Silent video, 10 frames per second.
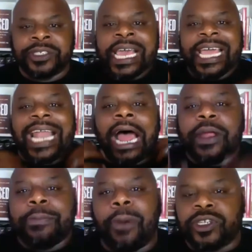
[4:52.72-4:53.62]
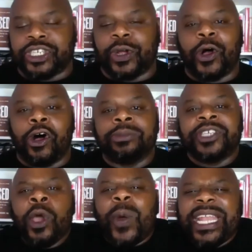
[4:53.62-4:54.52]
in our emotional homes.
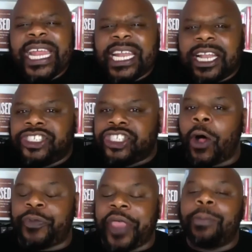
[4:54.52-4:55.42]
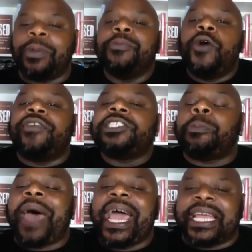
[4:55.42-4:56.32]
We needed a jolt that would move us
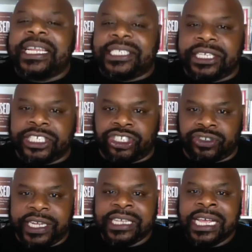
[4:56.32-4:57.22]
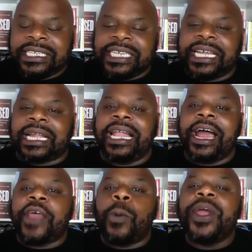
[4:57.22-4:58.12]
back into the streets to declare
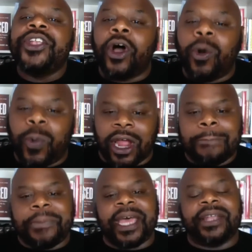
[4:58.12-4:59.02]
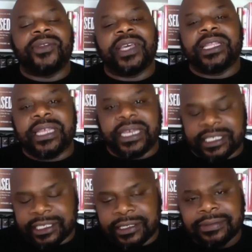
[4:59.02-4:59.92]
that we know we are better than
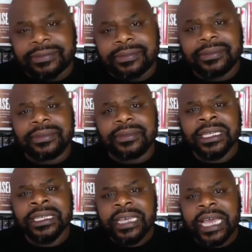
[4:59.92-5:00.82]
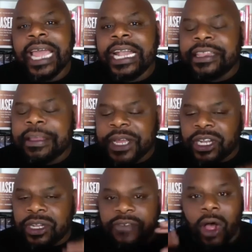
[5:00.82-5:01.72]
this. And yet in the
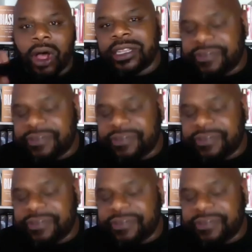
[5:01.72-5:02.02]
middle of all of